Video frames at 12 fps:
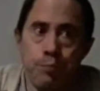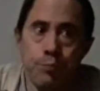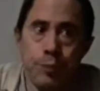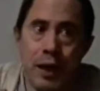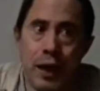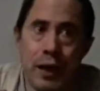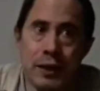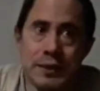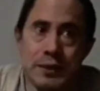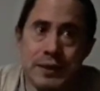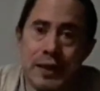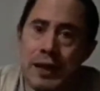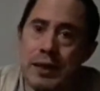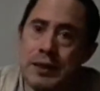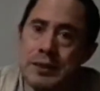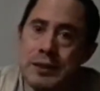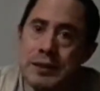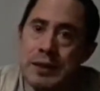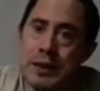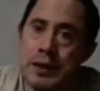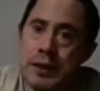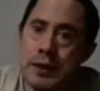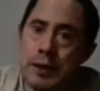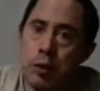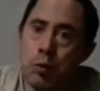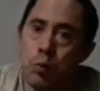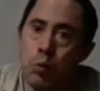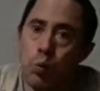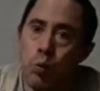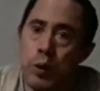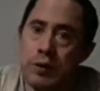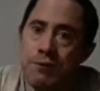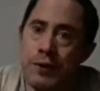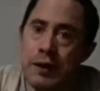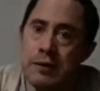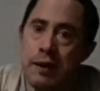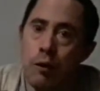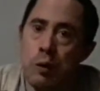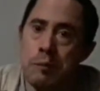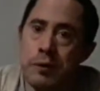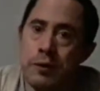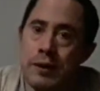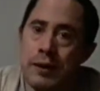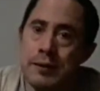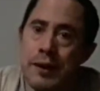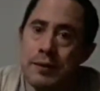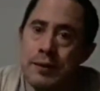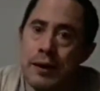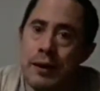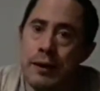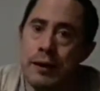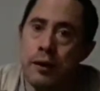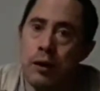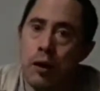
as it stands, with the fact that women think that they